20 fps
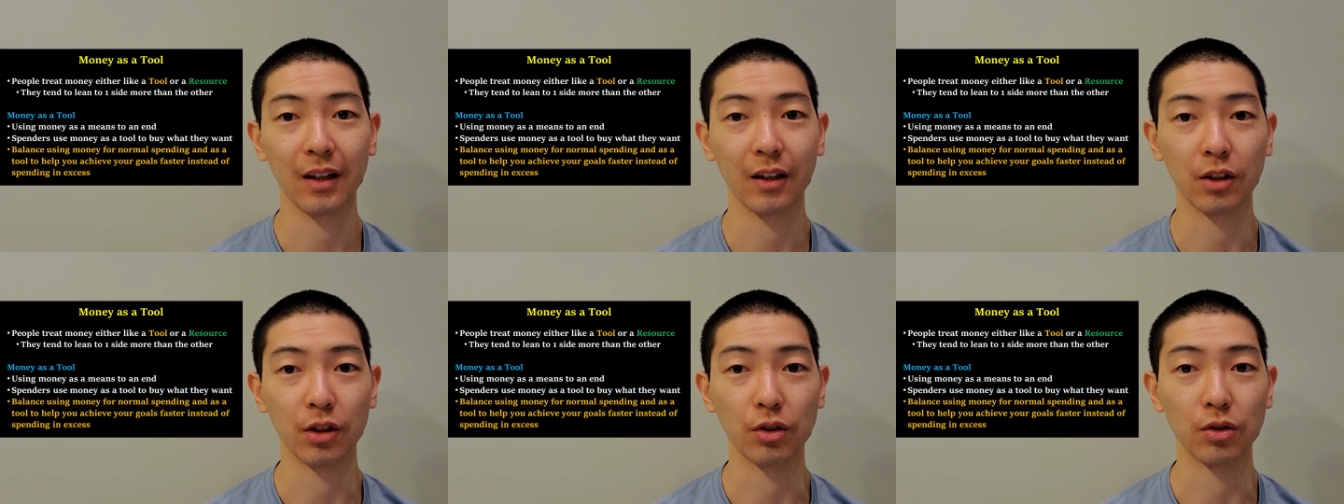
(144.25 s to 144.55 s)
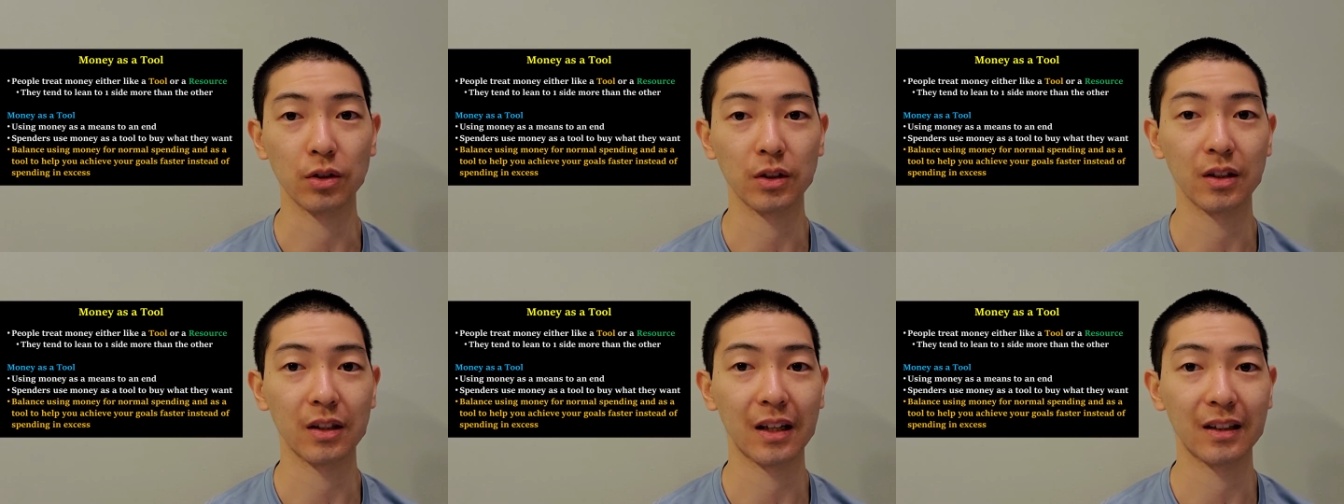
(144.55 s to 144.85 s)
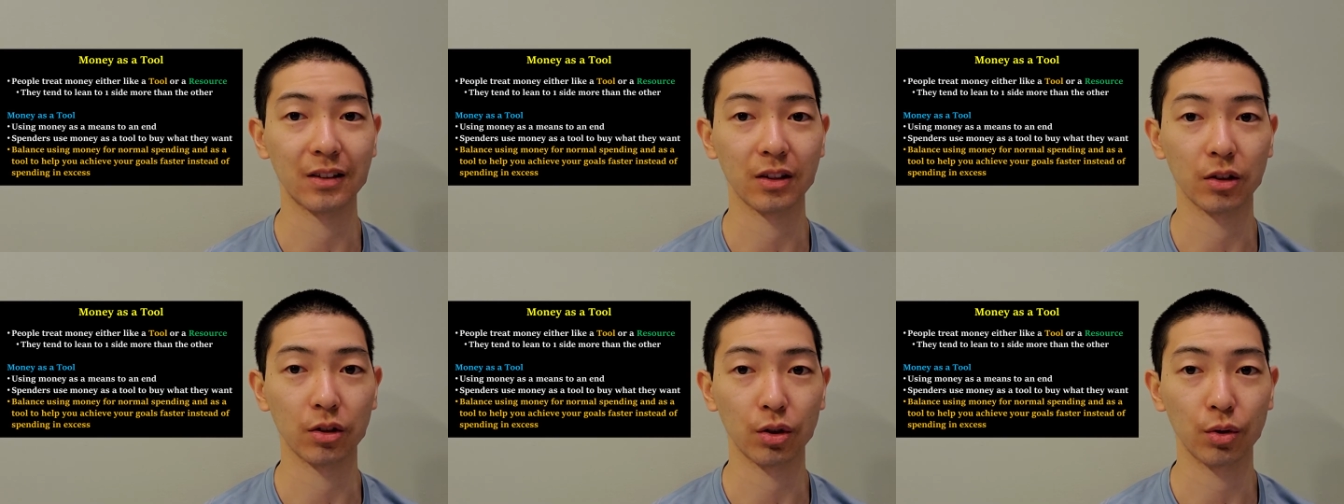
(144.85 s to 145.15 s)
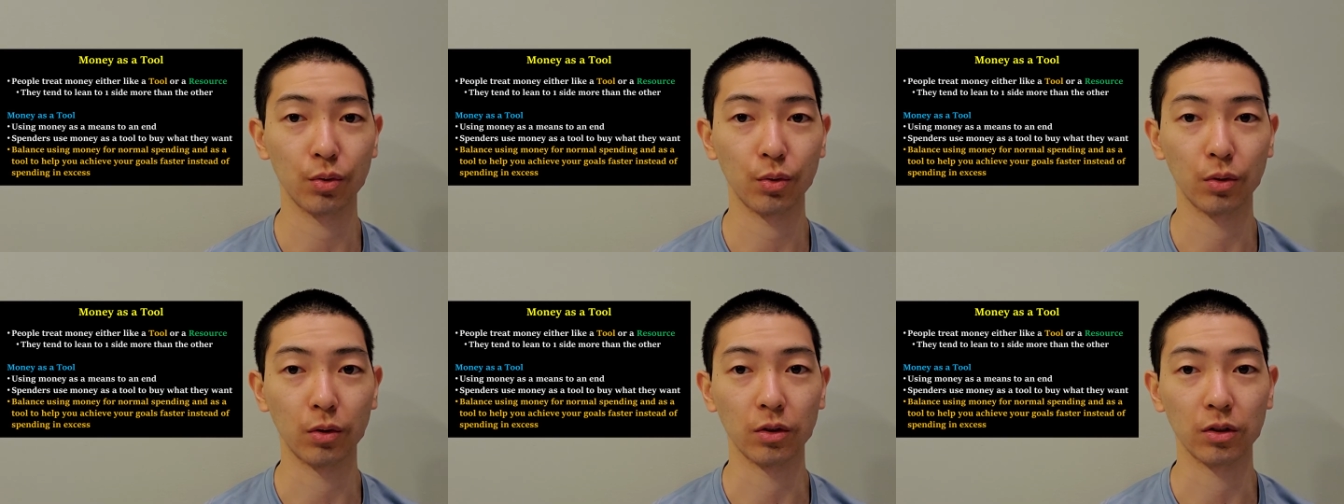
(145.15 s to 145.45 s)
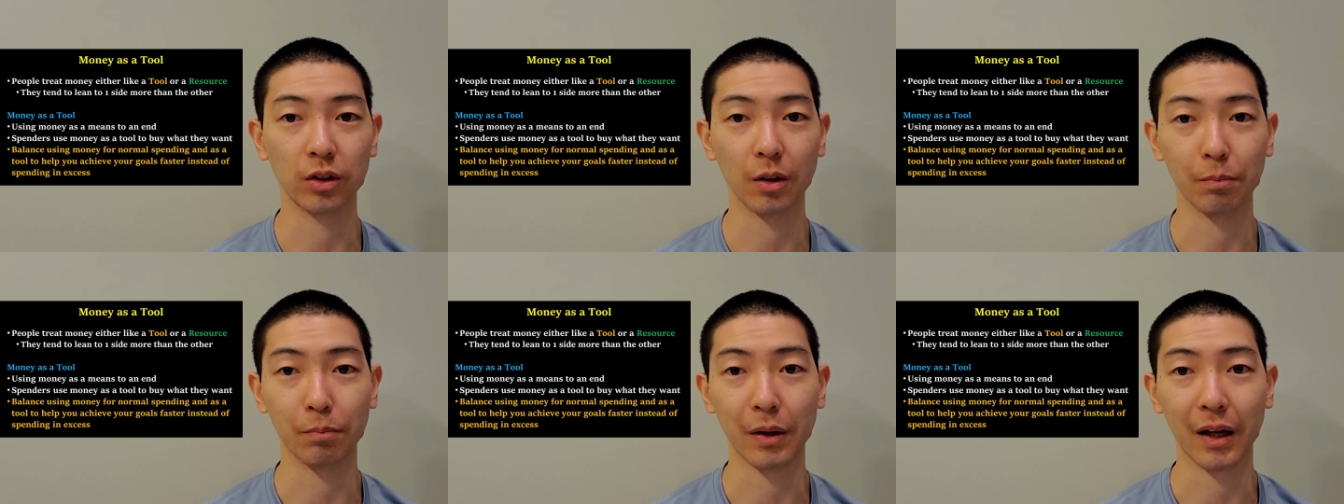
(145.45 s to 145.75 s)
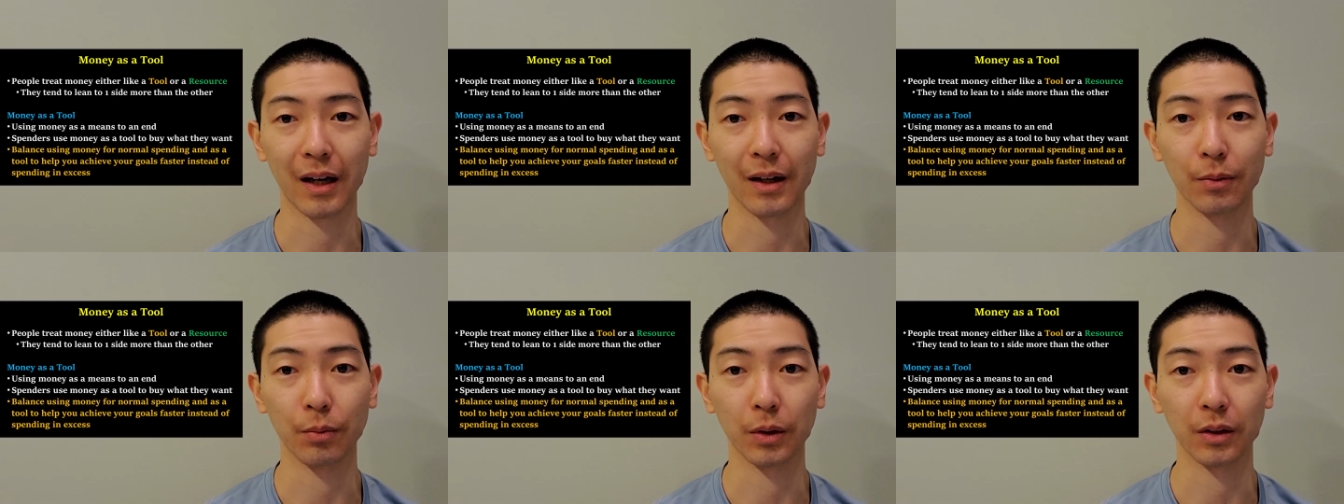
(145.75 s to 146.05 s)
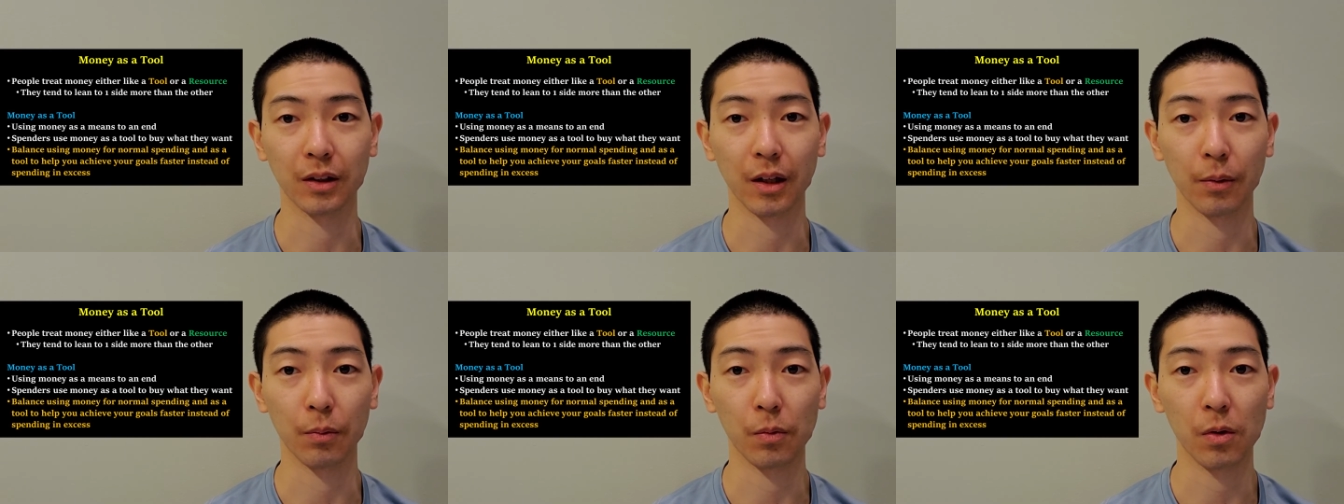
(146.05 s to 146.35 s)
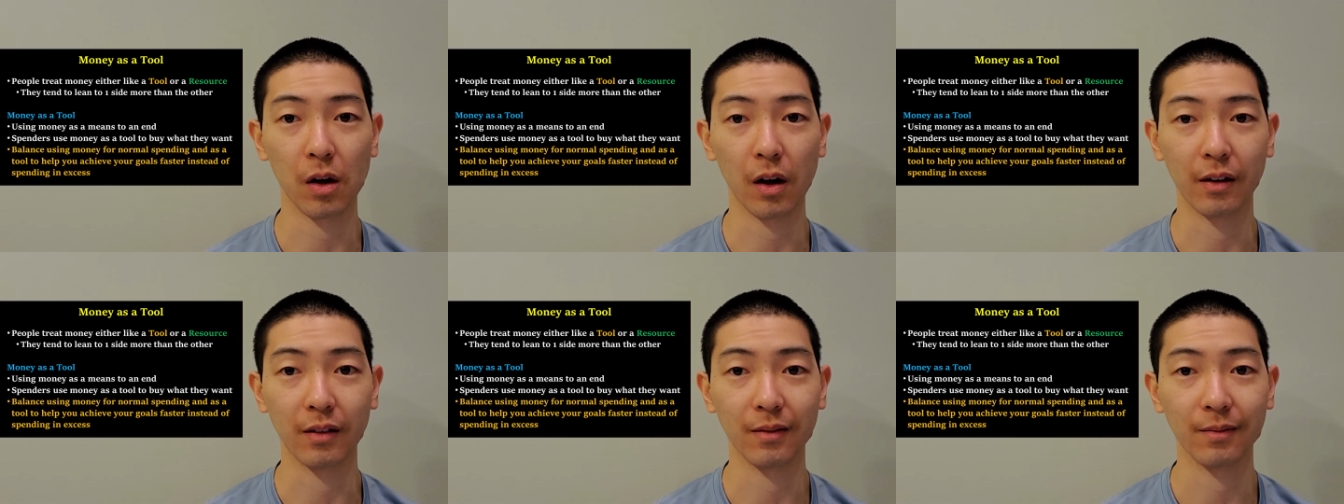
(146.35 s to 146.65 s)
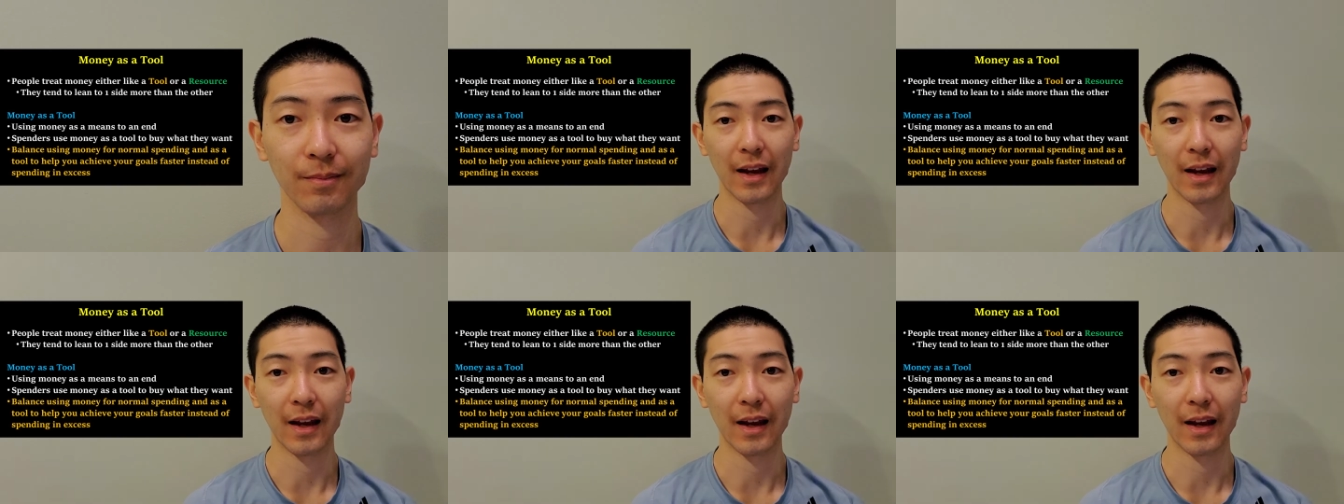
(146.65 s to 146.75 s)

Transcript: Use it as a tool to buy what they want.